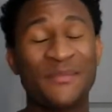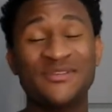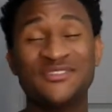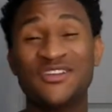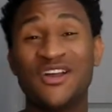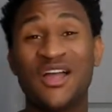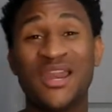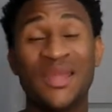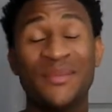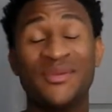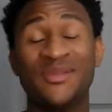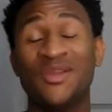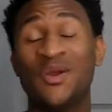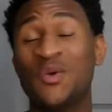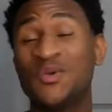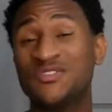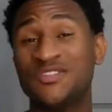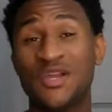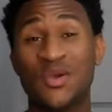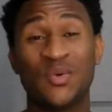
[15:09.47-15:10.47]
y'all, let me know
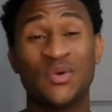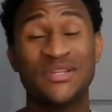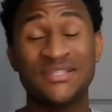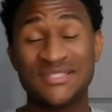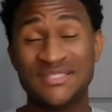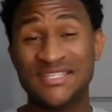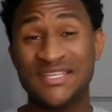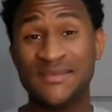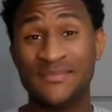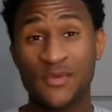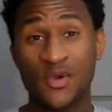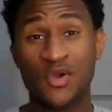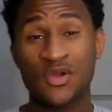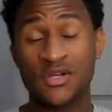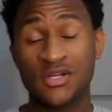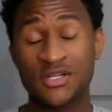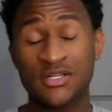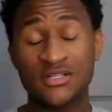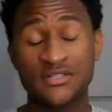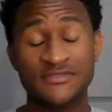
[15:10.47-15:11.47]
what y'all want to see more
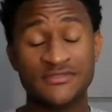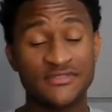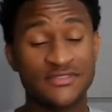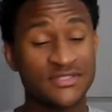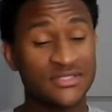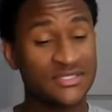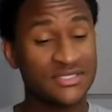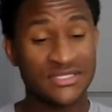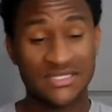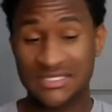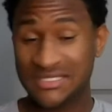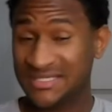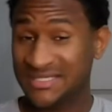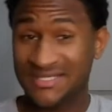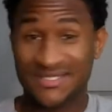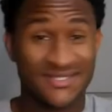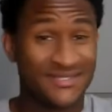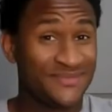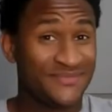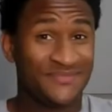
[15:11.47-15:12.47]
of.
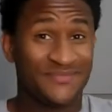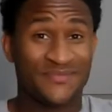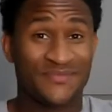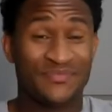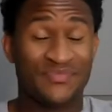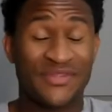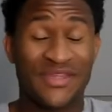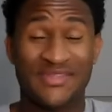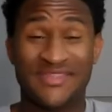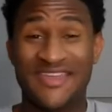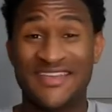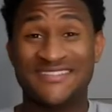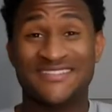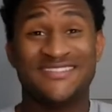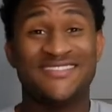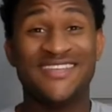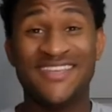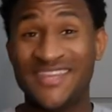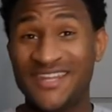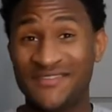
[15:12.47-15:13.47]
That's
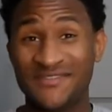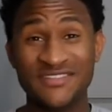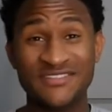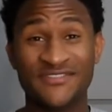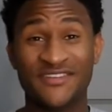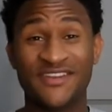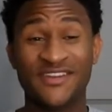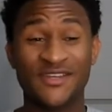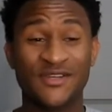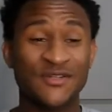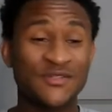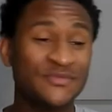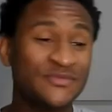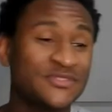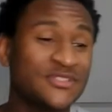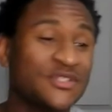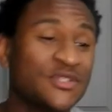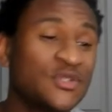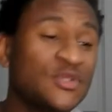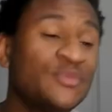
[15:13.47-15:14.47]
the end of this video,
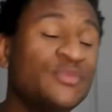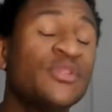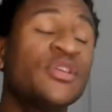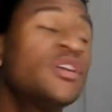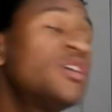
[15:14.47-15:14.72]
so